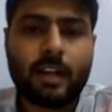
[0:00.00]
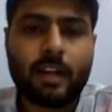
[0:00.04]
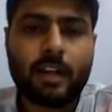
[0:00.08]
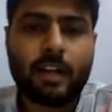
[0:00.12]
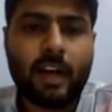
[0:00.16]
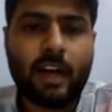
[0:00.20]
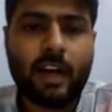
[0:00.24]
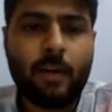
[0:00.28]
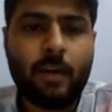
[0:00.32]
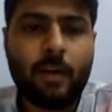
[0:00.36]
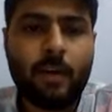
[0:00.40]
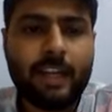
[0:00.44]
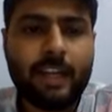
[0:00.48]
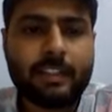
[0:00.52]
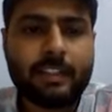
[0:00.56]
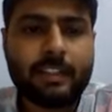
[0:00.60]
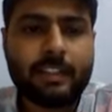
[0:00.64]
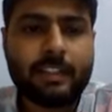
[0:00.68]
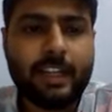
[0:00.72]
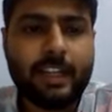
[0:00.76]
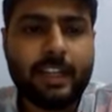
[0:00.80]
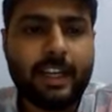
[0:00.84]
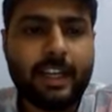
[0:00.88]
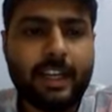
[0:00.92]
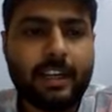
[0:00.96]
Now let's
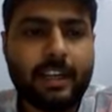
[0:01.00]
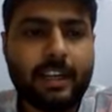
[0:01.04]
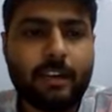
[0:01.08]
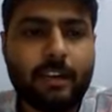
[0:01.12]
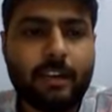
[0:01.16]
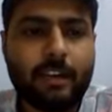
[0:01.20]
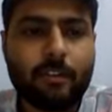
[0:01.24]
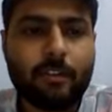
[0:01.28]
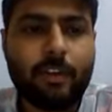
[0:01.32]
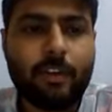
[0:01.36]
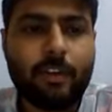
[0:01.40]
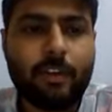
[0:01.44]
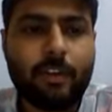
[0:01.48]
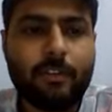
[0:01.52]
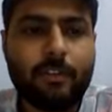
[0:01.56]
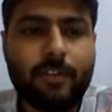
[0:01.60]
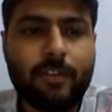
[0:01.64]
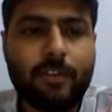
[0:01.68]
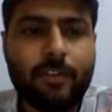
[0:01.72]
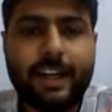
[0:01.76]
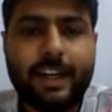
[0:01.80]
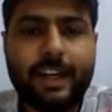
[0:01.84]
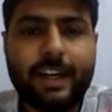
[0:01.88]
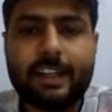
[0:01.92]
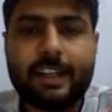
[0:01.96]
say we
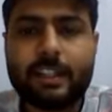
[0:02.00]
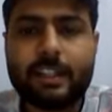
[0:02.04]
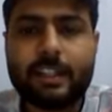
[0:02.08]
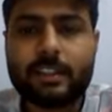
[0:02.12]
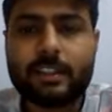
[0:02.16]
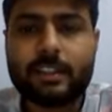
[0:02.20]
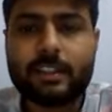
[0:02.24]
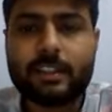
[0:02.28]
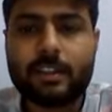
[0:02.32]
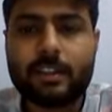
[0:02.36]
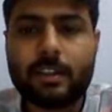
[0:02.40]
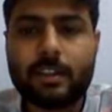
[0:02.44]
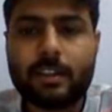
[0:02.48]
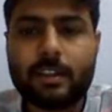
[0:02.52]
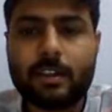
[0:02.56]
fill this